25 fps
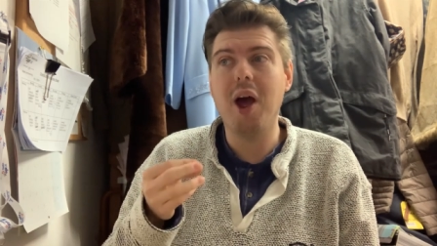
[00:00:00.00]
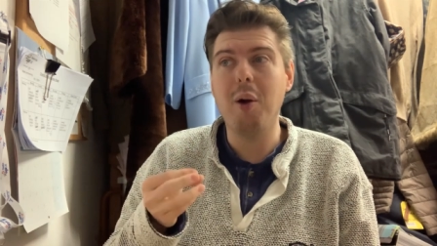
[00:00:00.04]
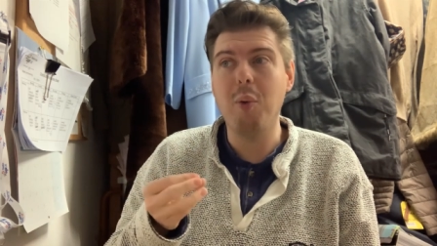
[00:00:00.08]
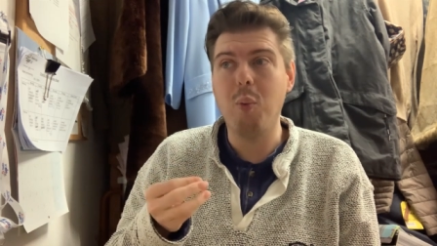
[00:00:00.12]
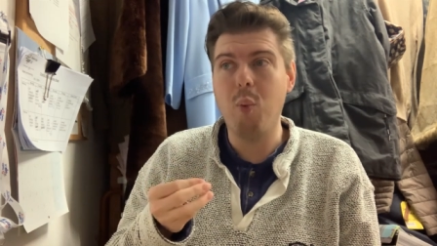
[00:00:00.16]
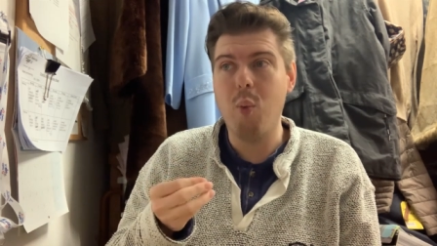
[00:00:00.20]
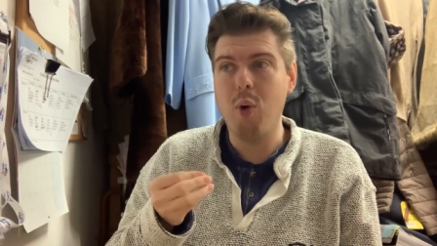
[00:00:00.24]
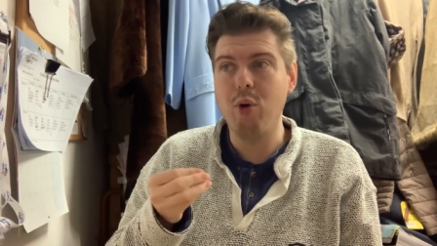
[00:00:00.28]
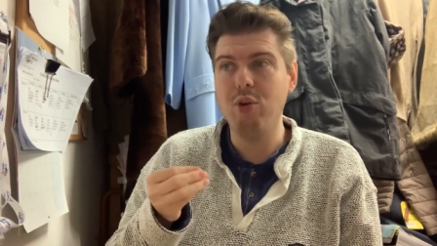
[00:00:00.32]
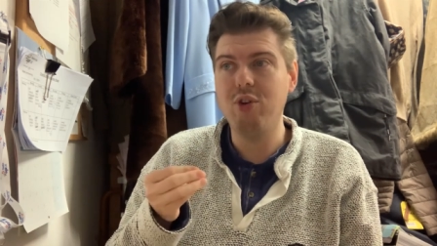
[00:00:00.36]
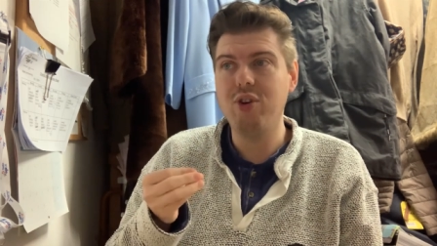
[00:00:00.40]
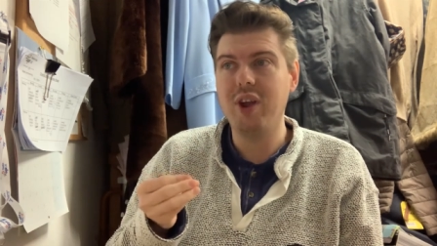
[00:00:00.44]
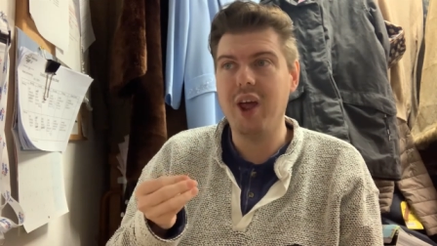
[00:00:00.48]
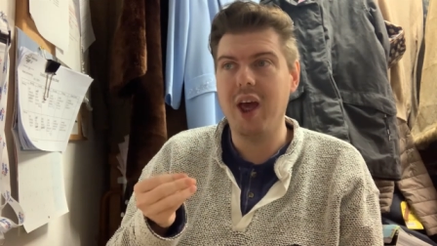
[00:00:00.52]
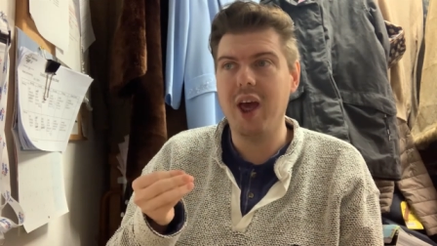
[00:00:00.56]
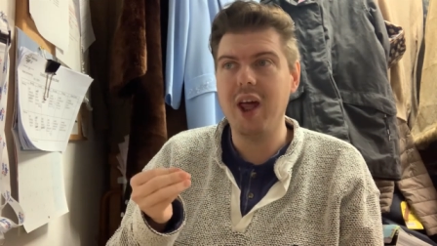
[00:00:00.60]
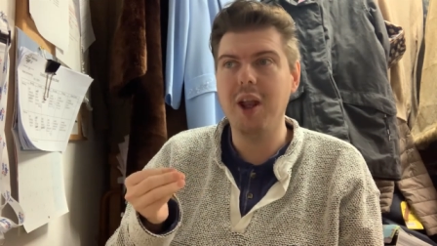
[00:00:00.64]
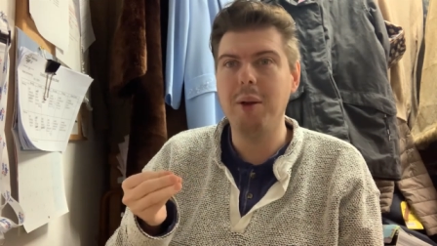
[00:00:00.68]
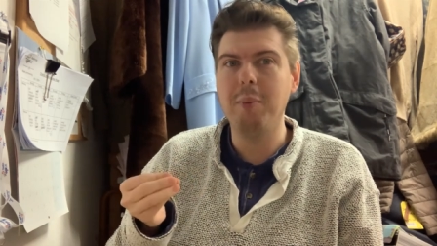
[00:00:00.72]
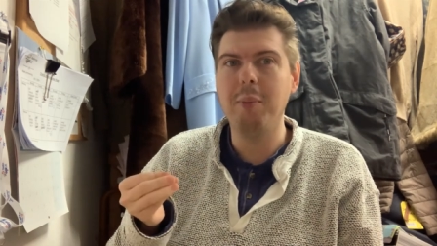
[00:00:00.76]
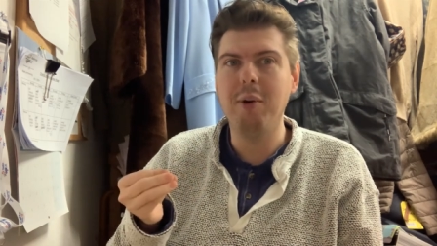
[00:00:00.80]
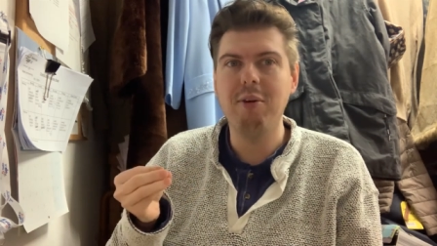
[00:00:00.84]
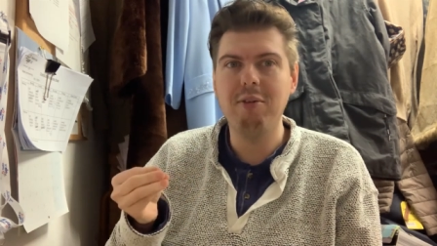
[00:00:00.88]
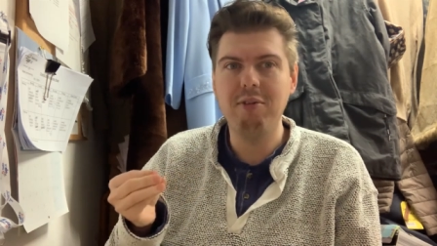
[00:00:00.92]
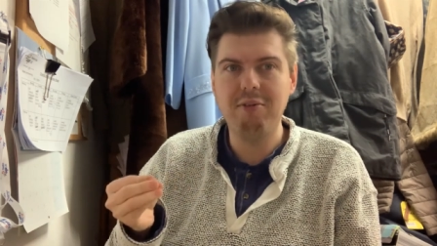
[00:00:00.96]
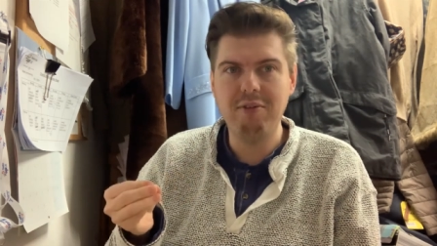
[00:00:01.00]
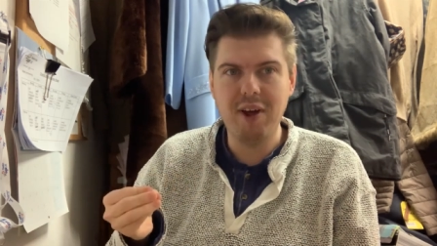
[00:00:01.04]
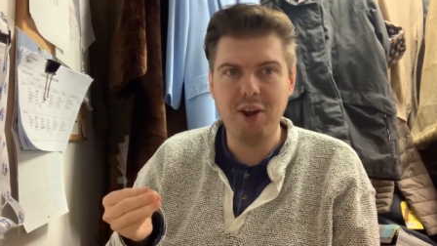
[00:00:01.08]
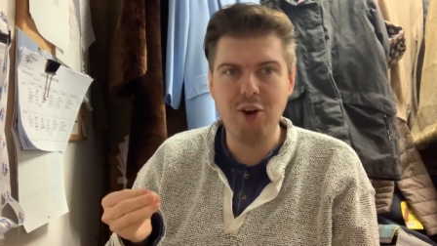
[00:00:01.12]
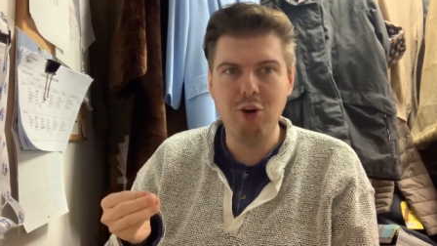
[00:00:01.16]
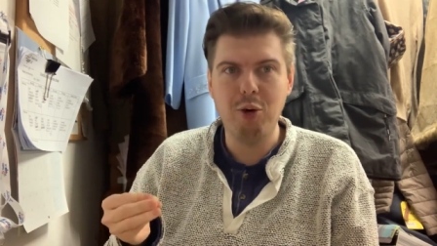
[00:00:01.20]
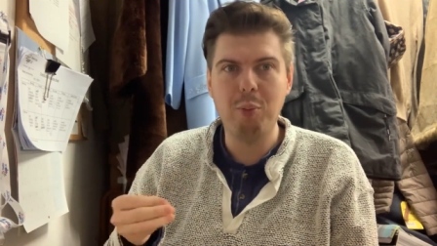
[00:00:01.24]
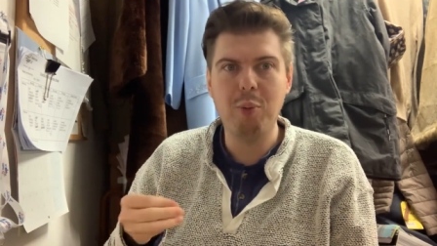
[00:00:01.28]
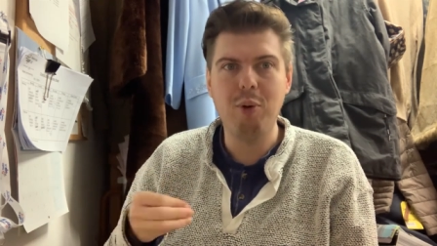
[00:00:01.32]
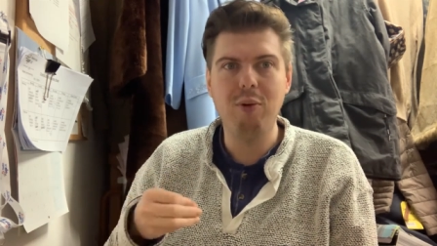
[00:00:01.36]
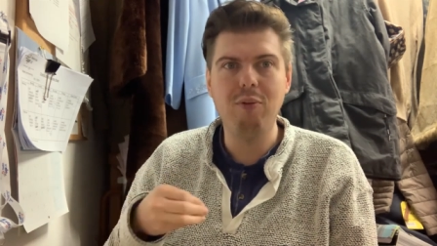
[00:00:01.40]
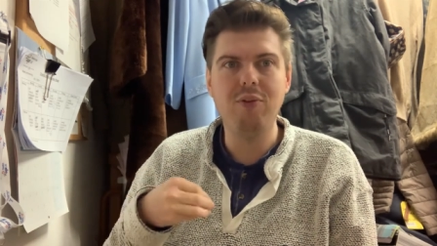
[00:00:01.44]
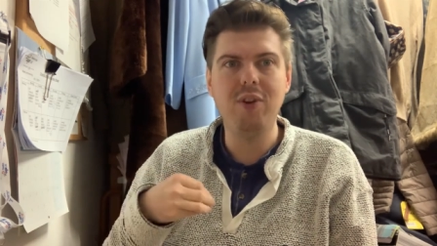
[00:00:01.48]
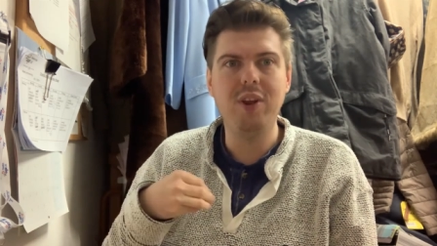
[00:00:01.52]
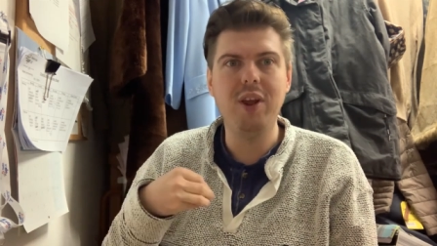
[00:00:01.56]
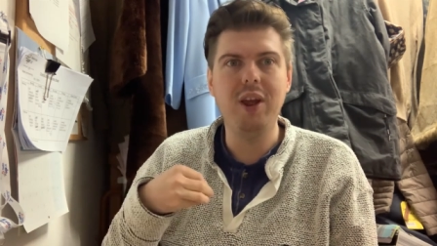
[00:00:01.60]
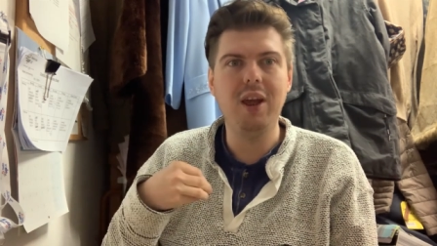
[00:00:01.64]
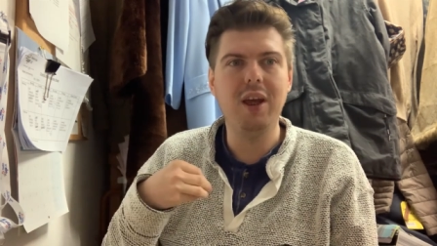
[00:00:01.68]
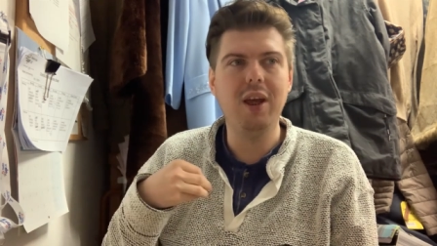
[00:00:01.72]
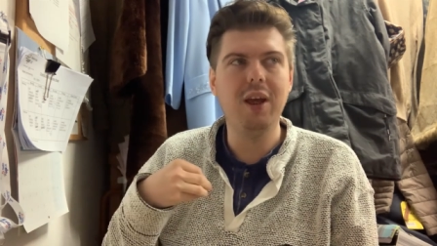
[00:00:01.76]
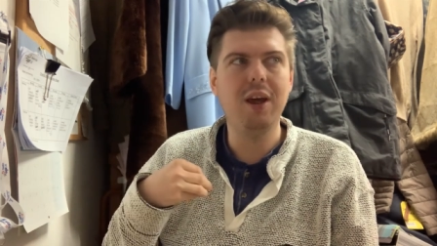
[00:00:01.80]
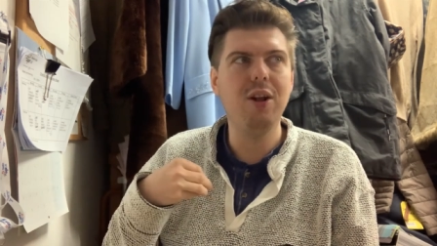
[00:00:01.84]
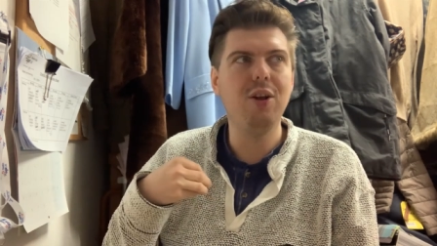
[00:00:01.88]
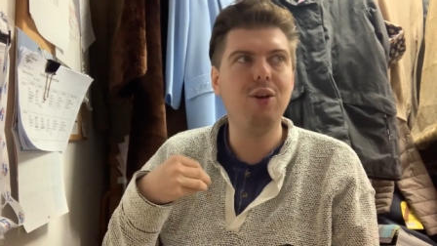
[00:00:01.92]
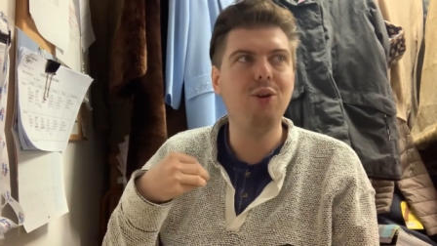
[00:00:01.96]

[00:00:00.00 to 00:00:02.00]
I was getting a bit fed up of the